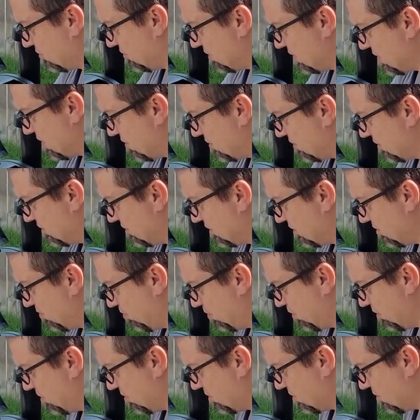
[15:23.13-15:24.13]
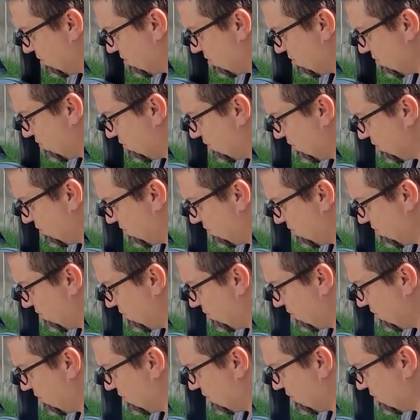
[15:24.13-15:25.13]
down instead of putting it on with
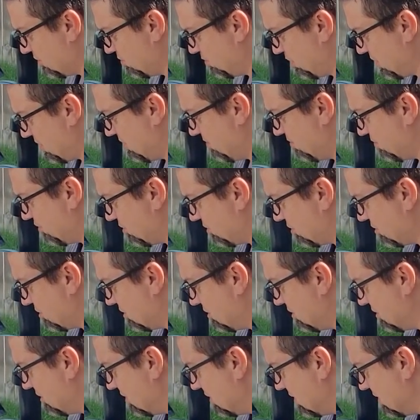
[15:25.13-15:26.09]
one of those paint brushes.